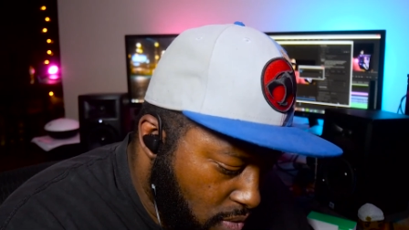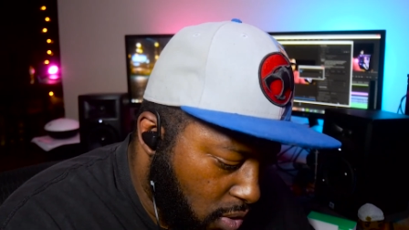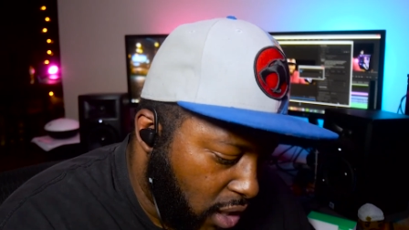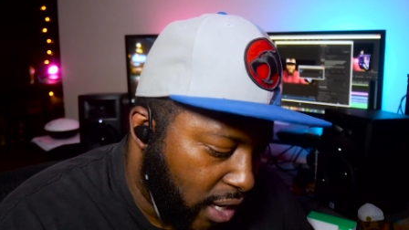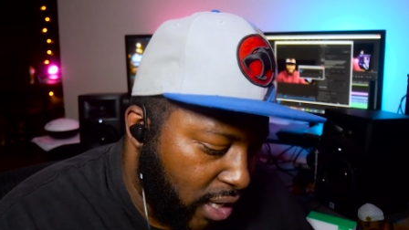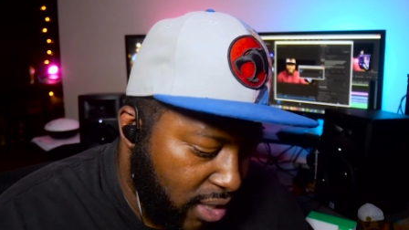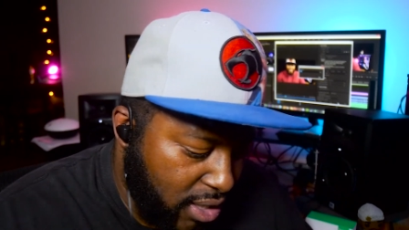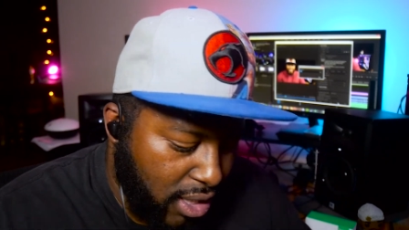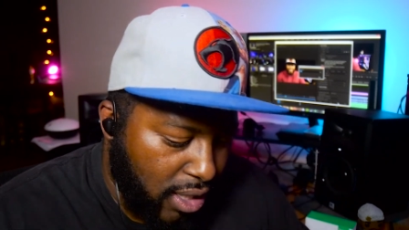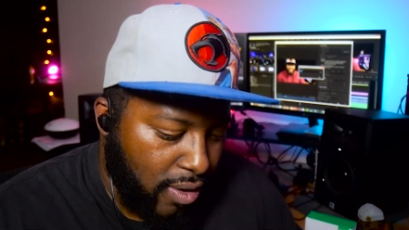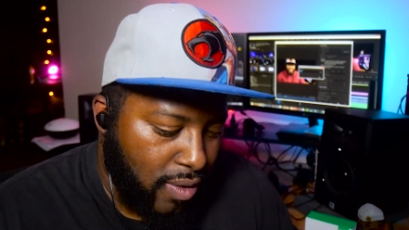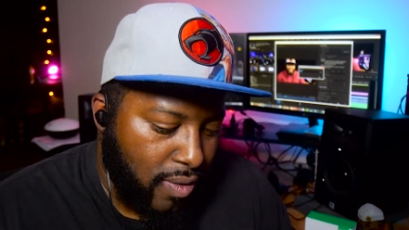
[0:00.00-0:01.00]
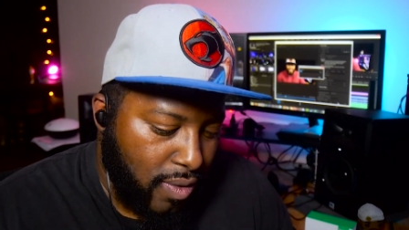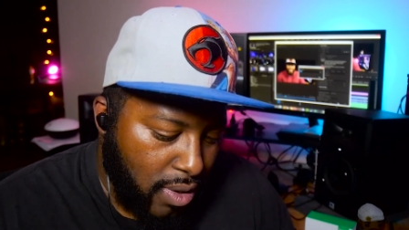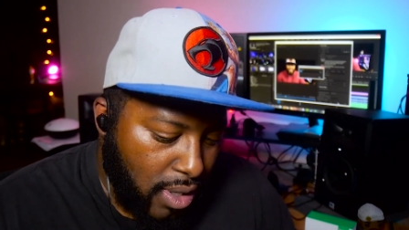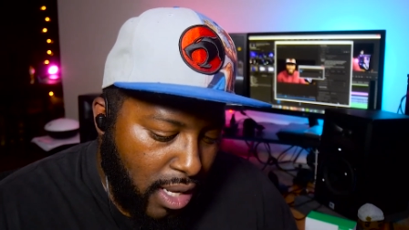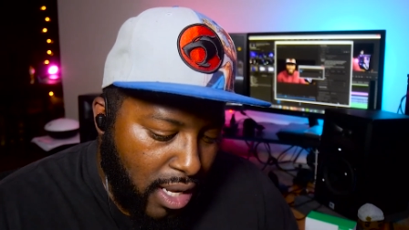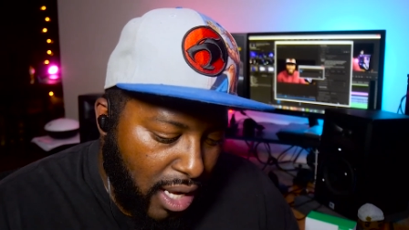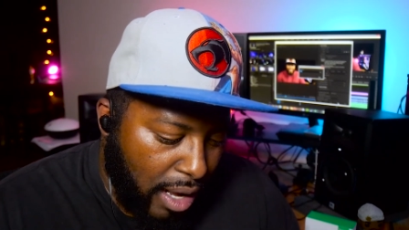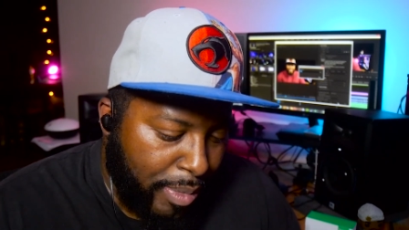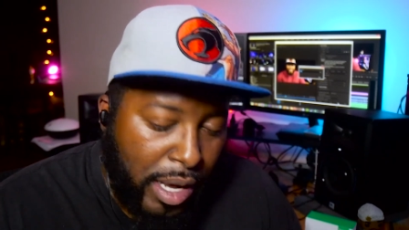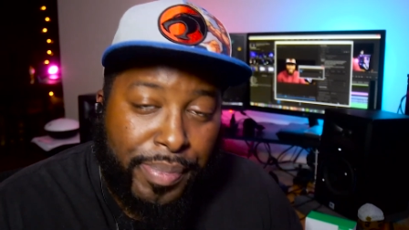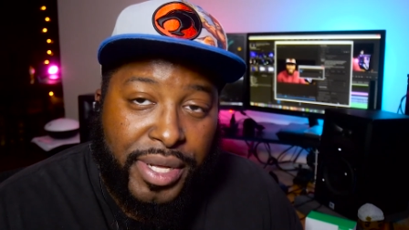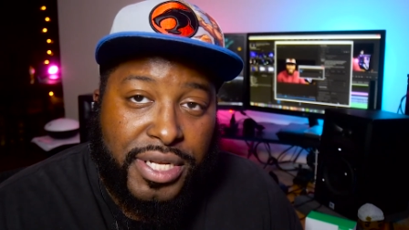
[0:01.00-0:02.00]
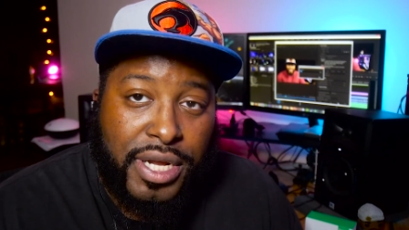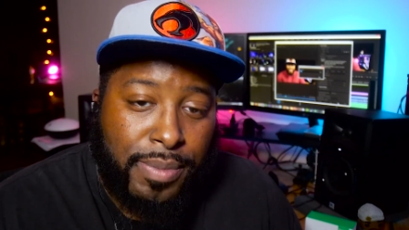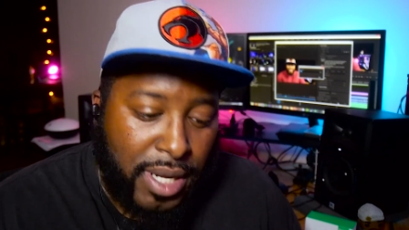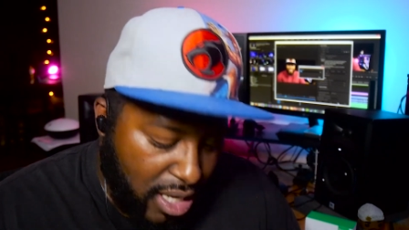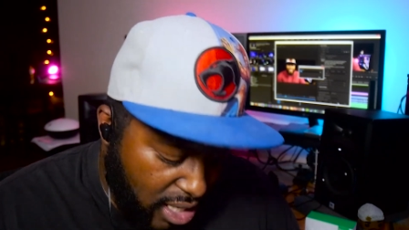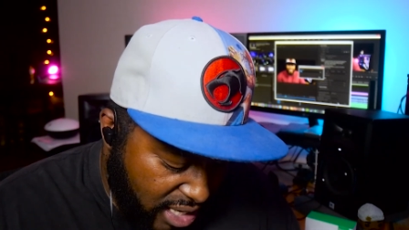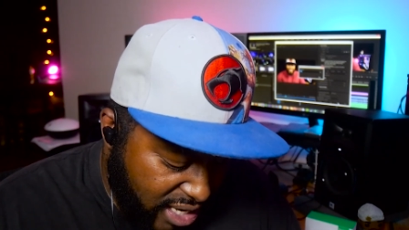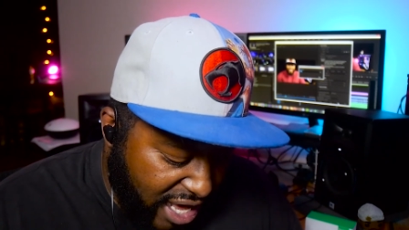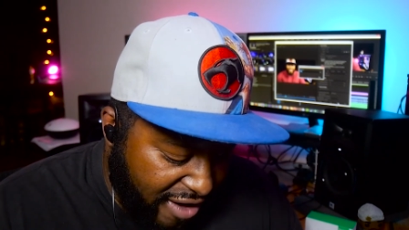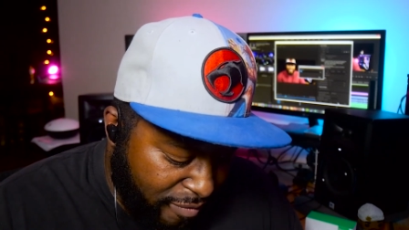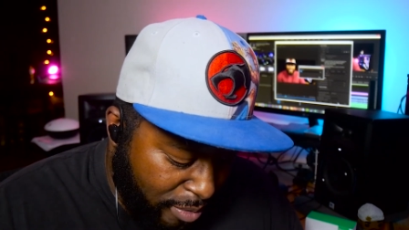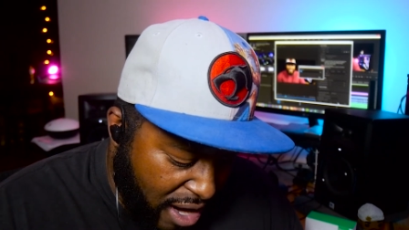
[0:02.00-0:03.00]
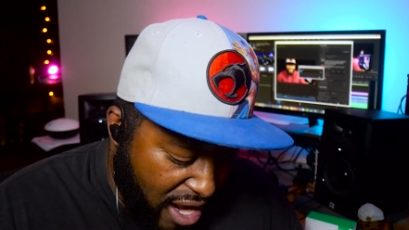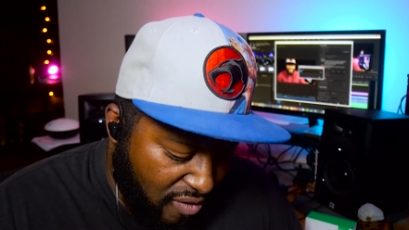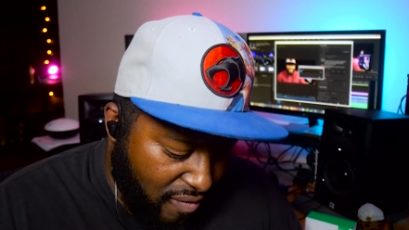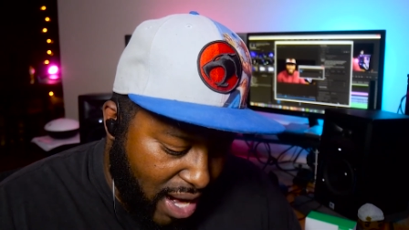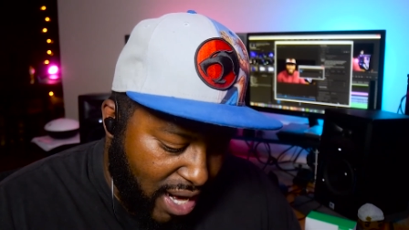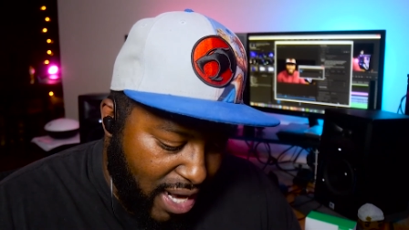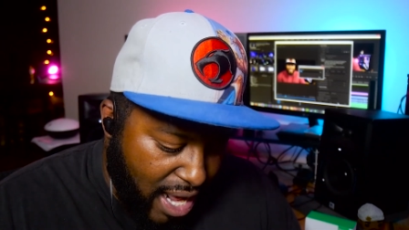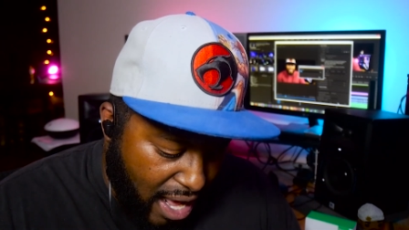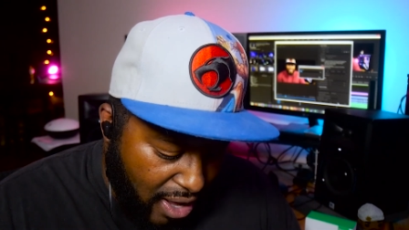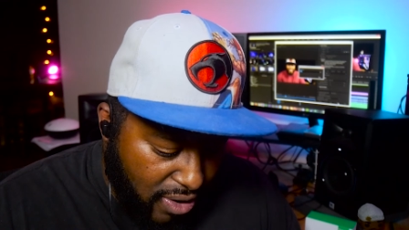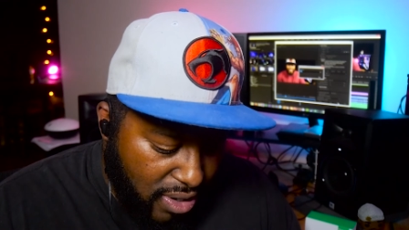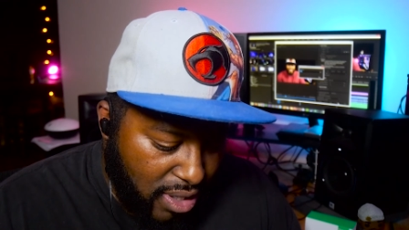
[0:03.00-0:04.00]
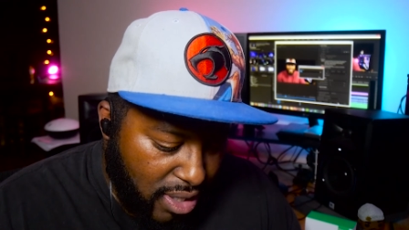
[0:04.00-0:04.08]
Okay, let's see. I'm bumping some uh, Kev Brown right now.